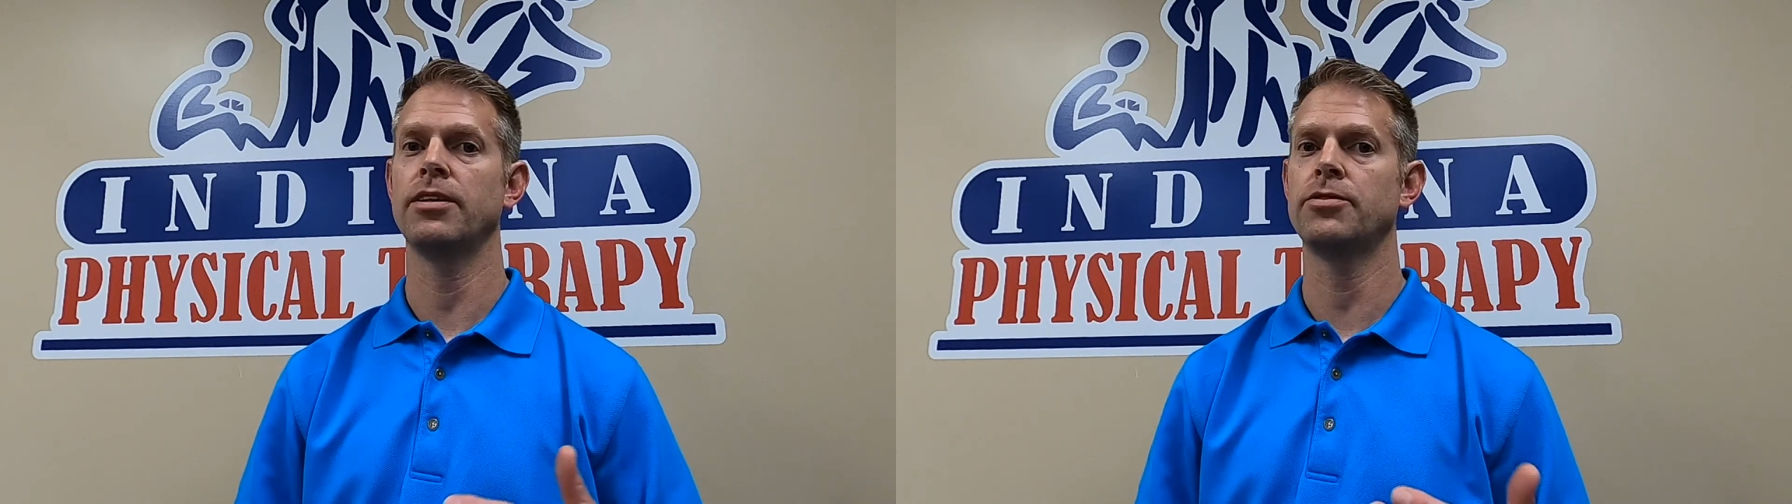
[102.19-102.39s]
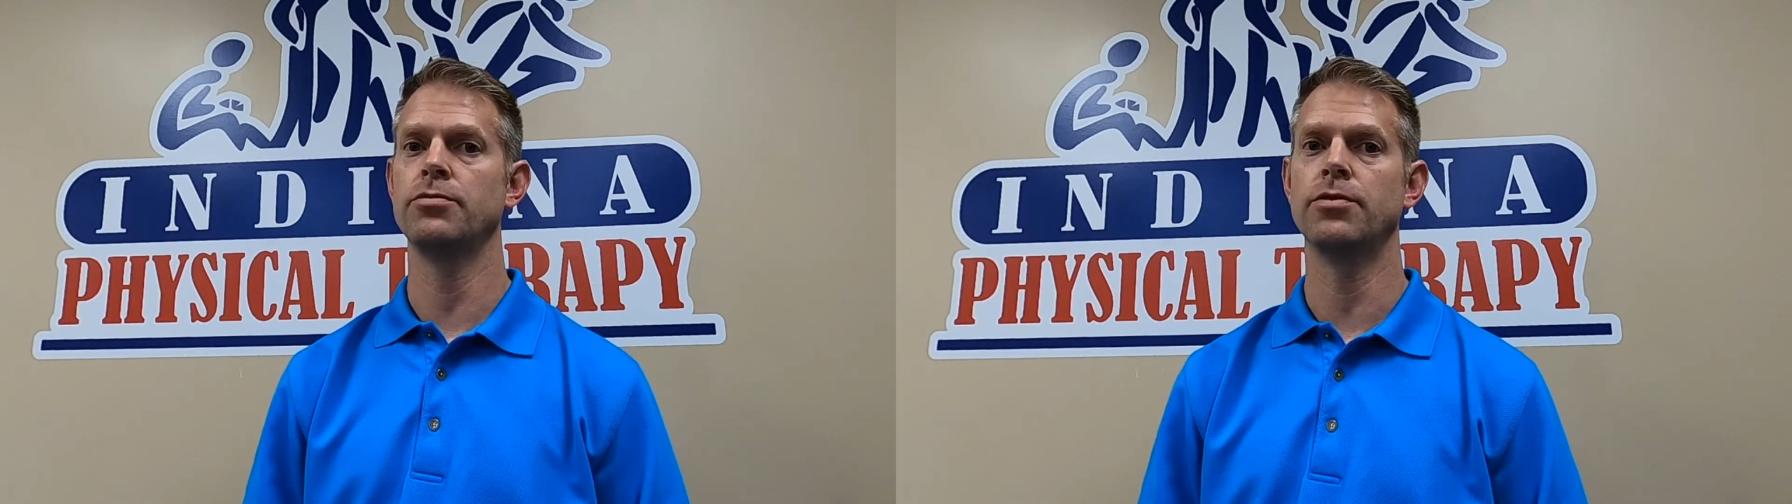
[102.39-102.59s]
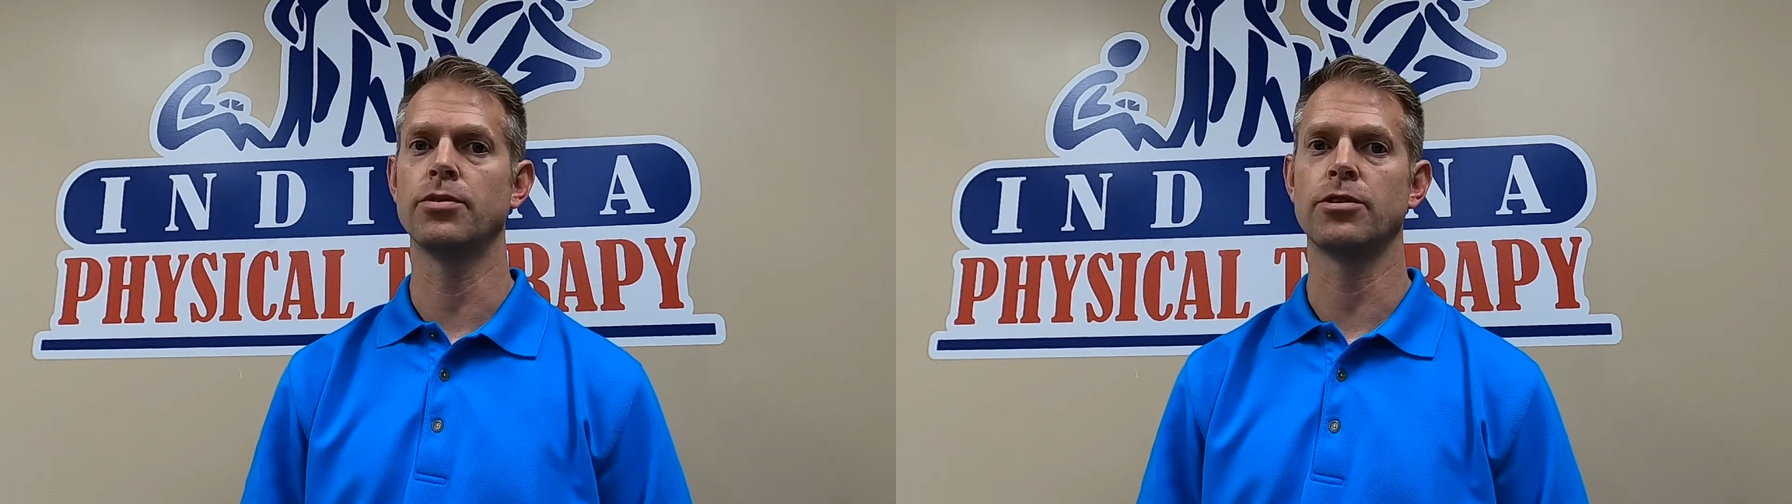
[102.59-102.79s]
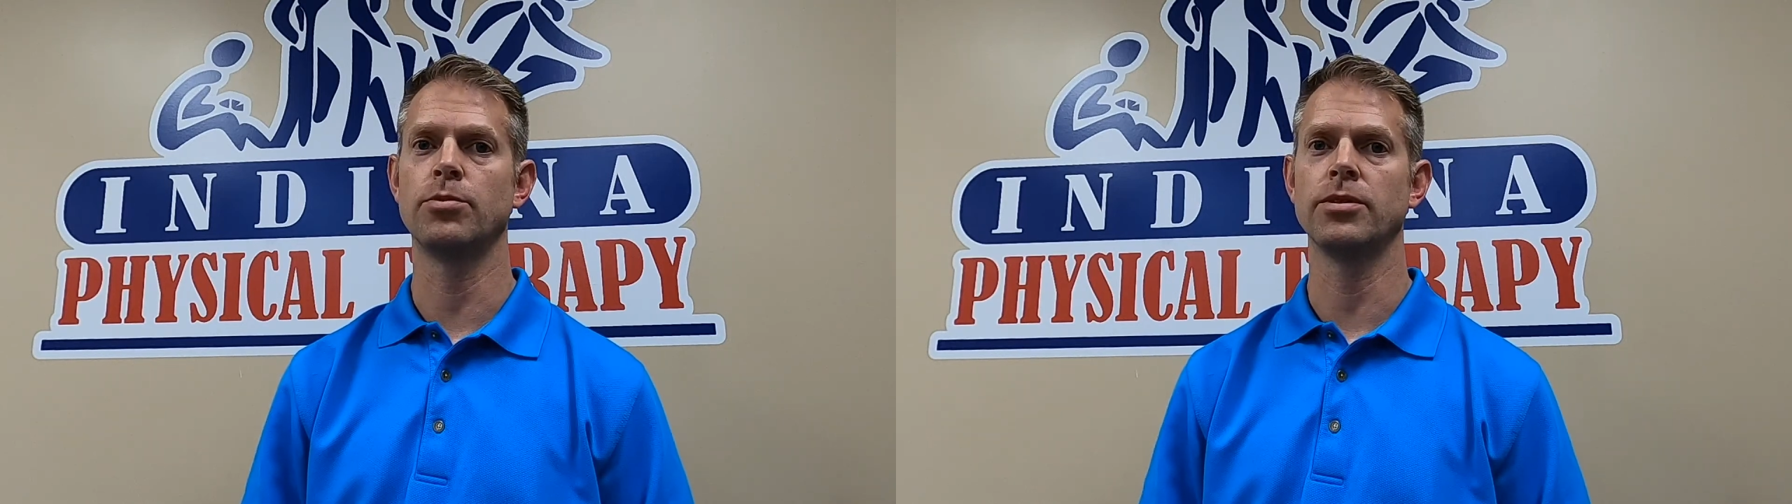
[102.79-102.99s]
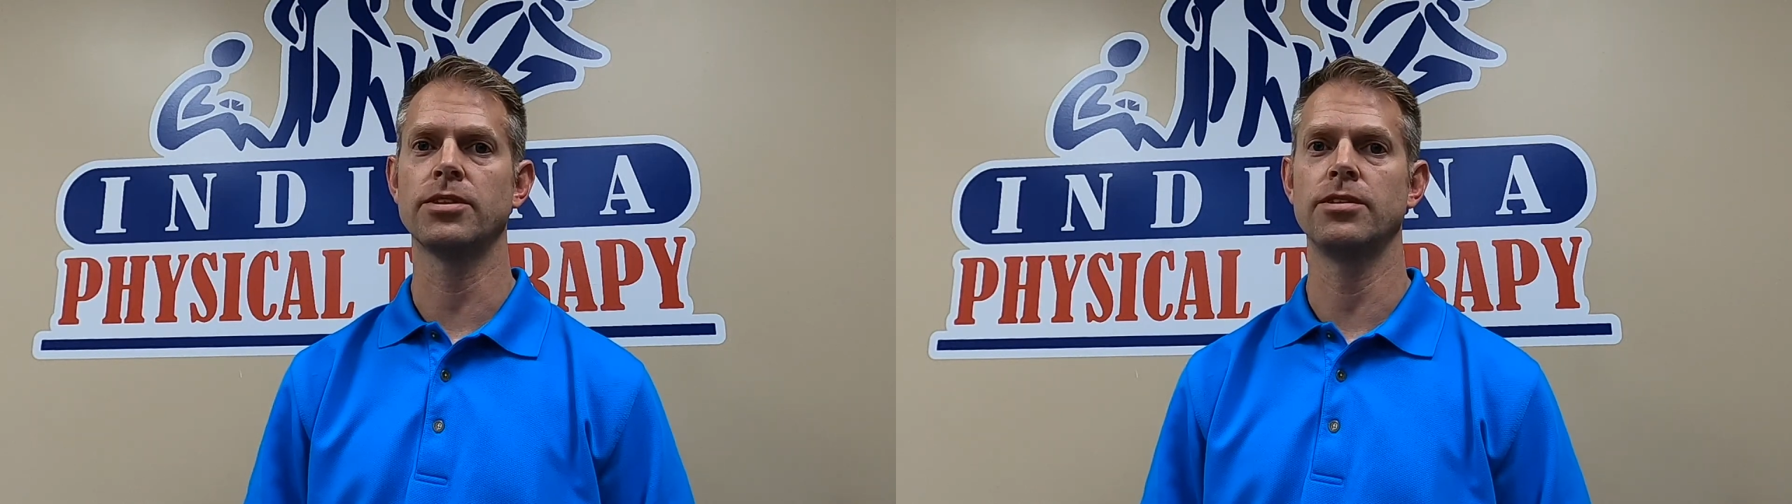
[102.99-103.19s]
left you
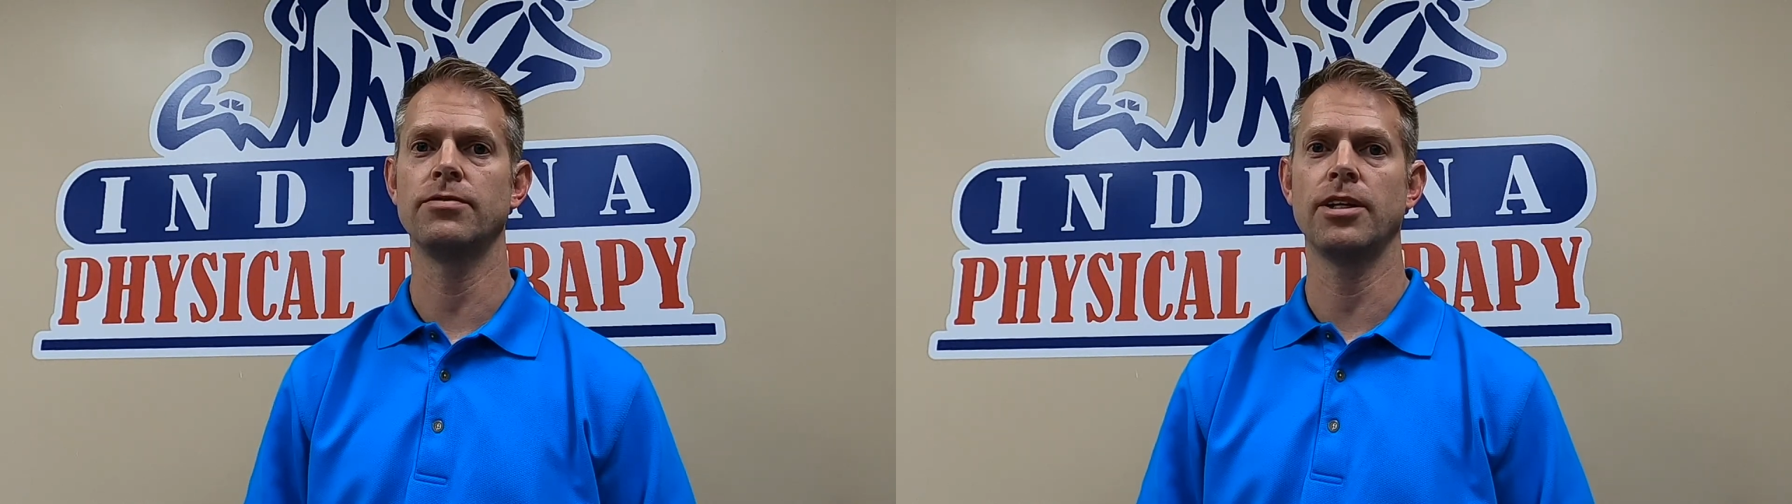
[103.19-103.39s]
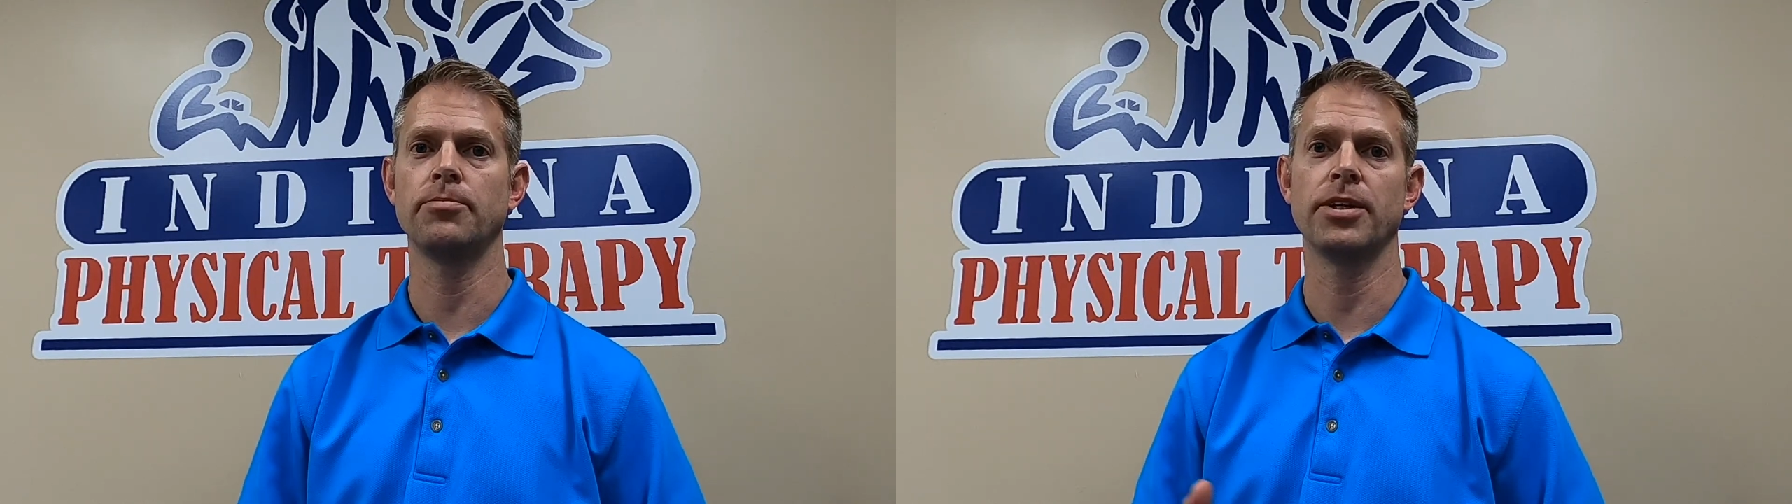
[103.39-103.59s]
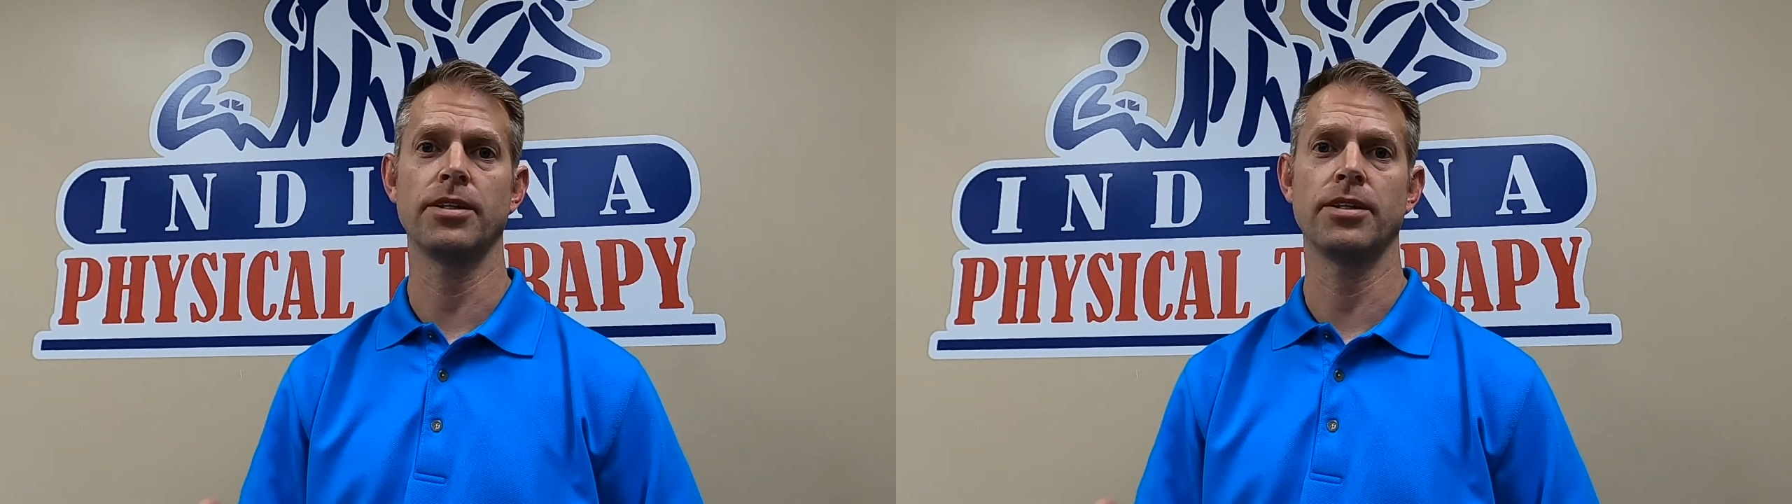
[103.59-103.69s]
vulnerable to develop